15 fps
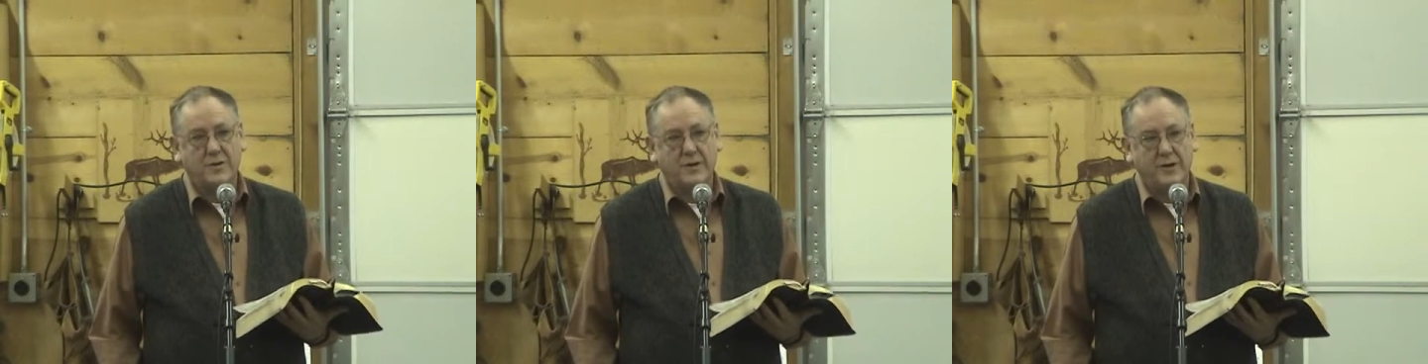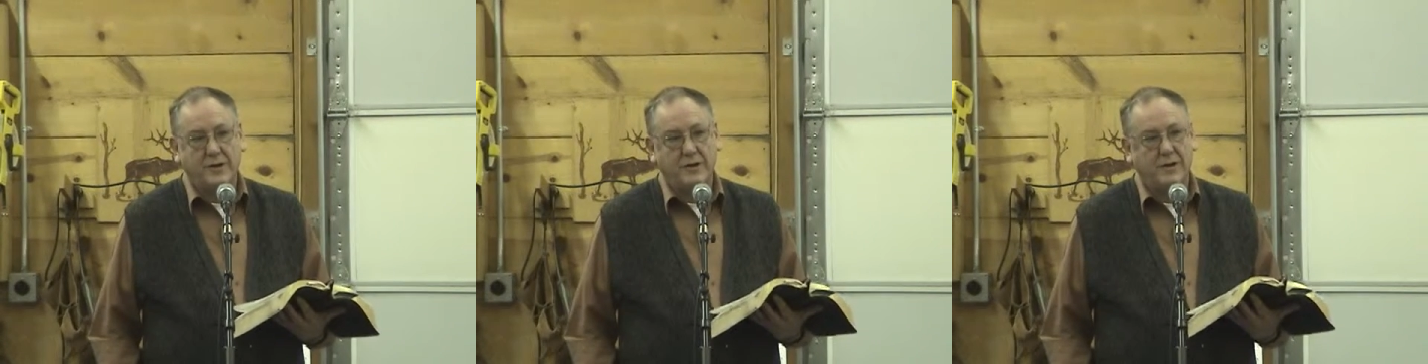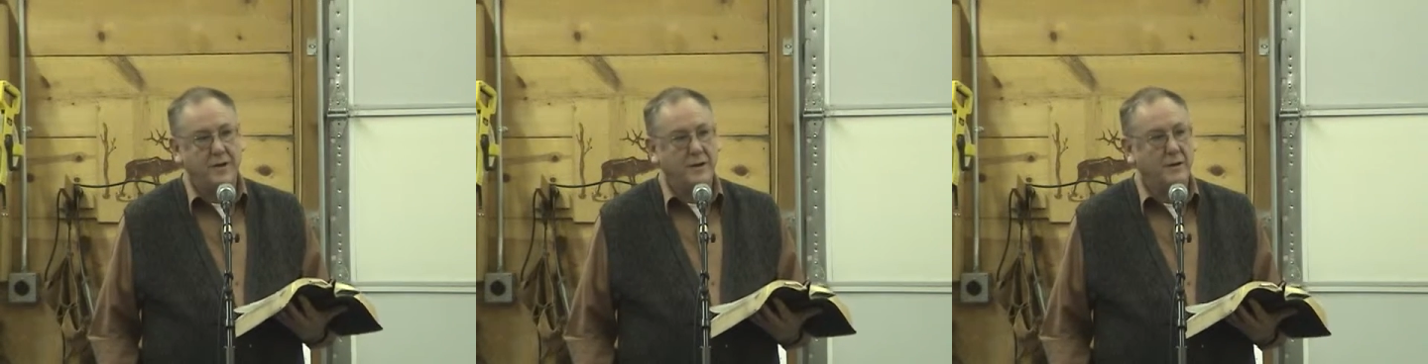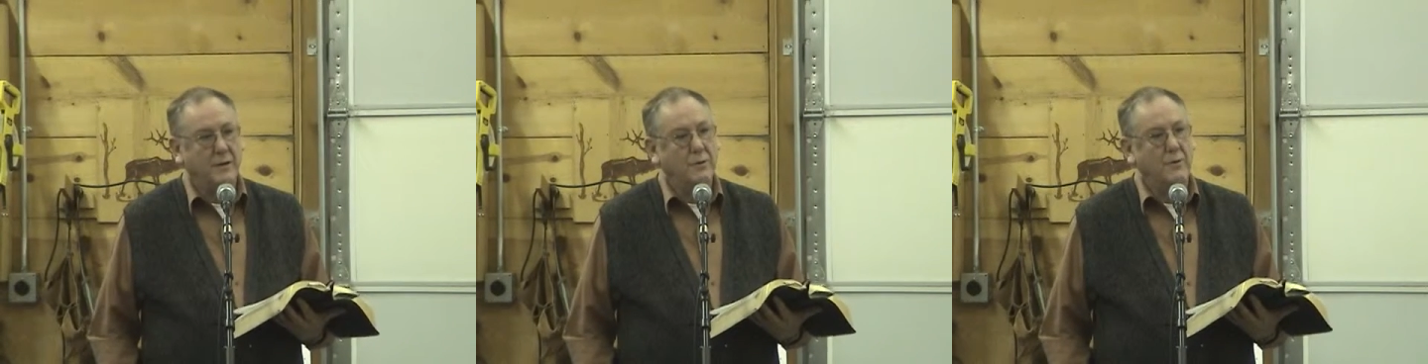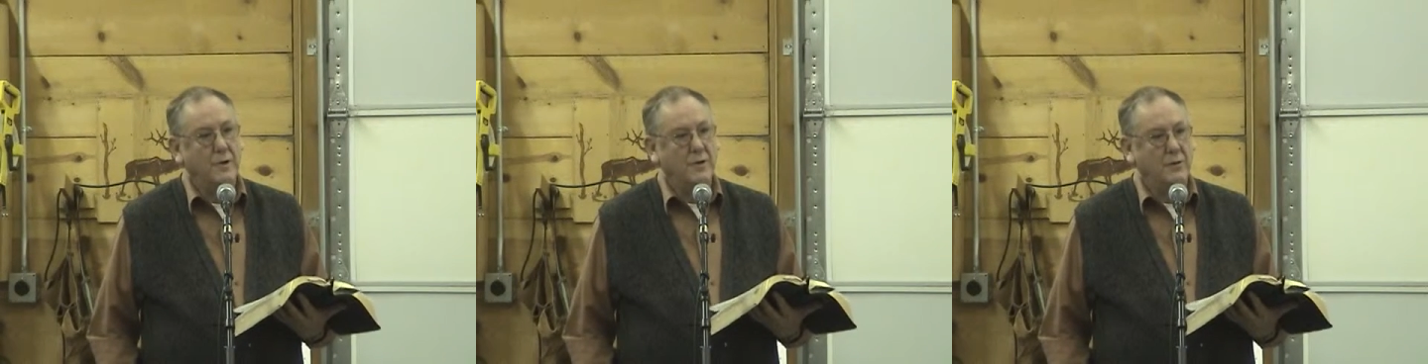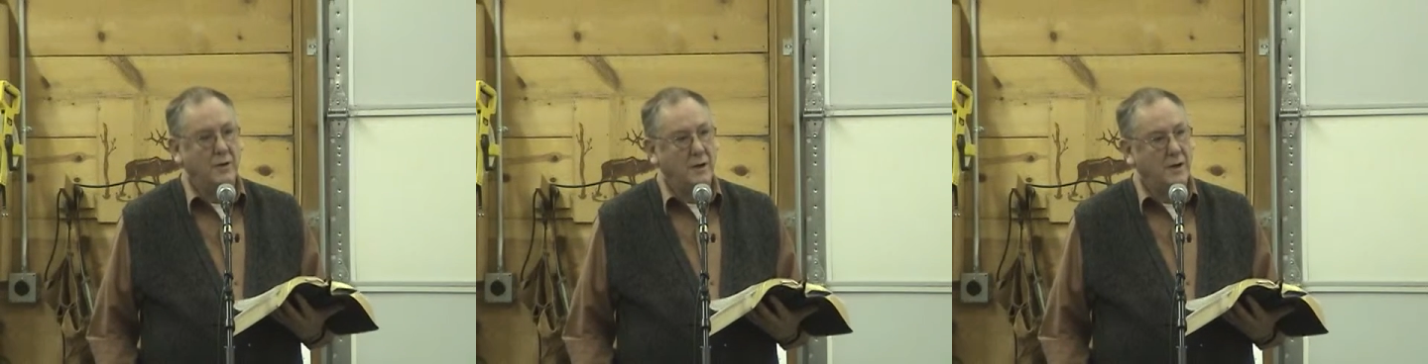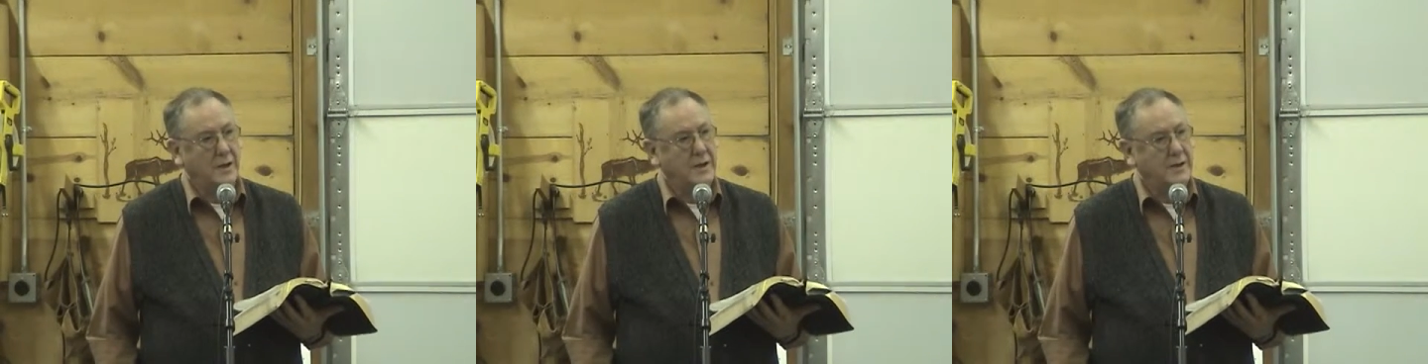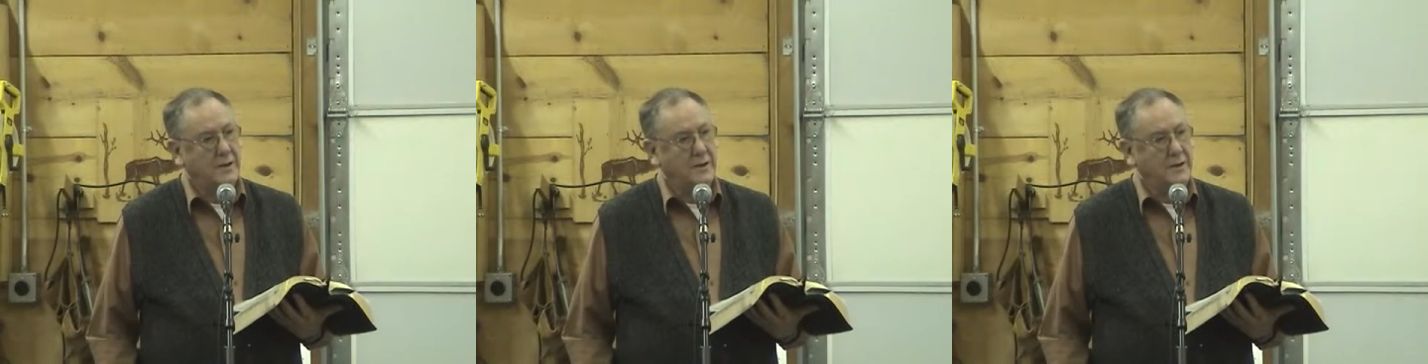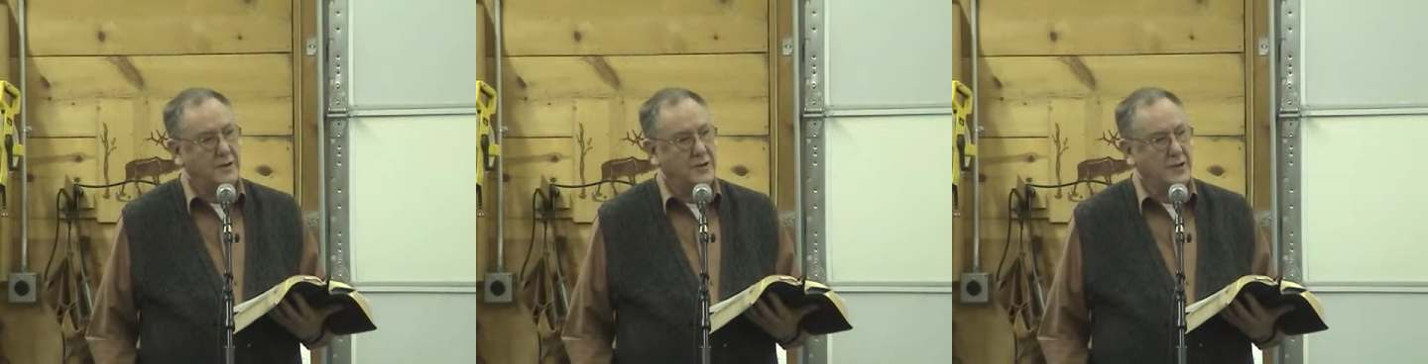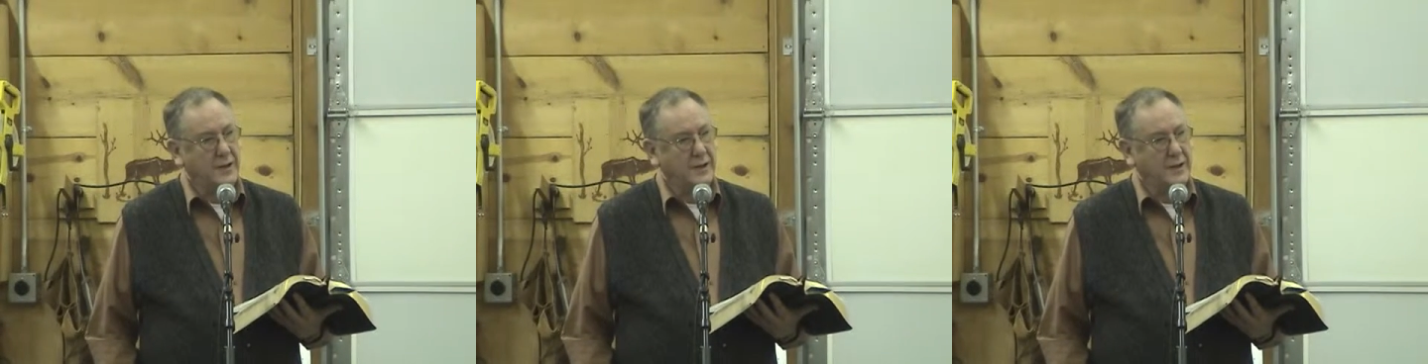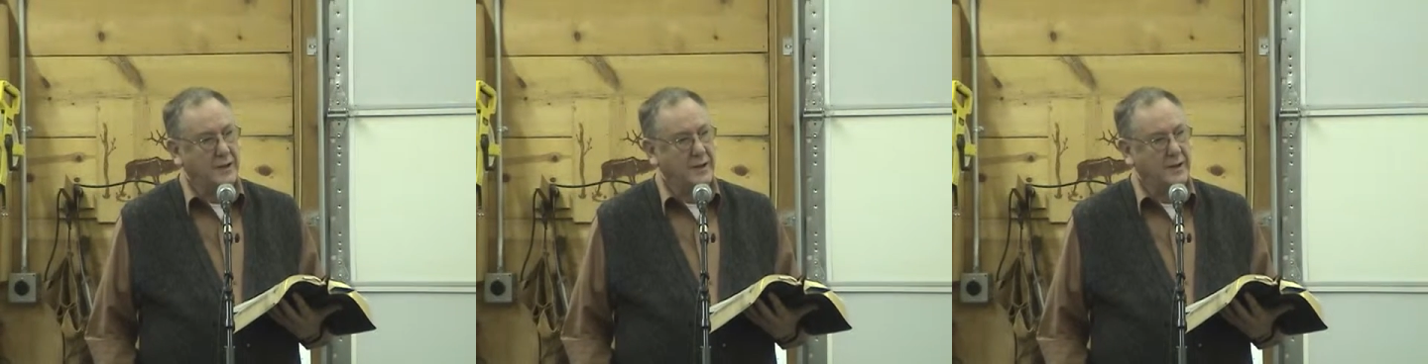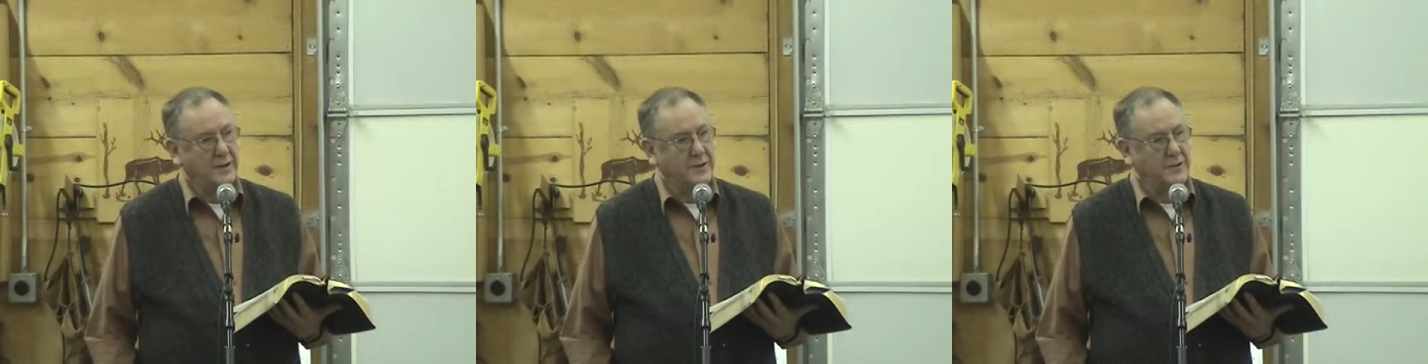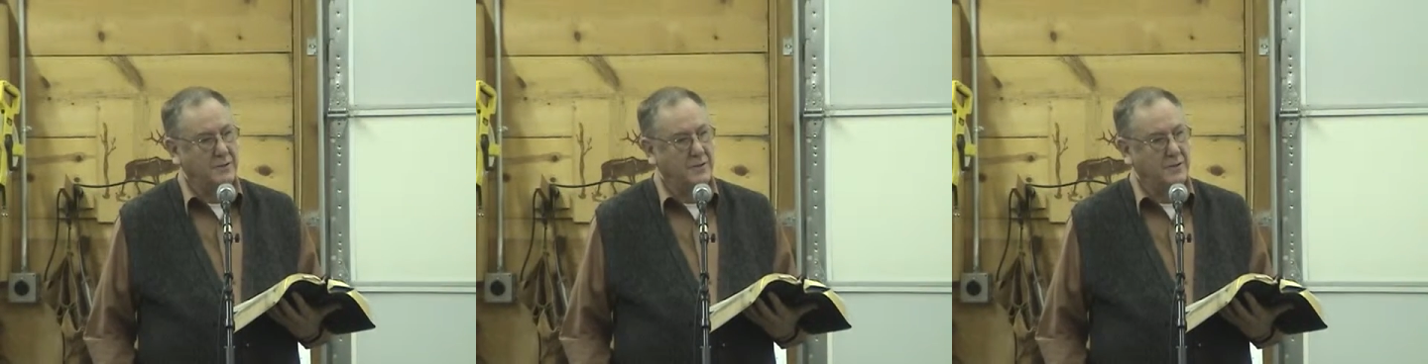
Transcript: in your ear when you walk into the jailhouse?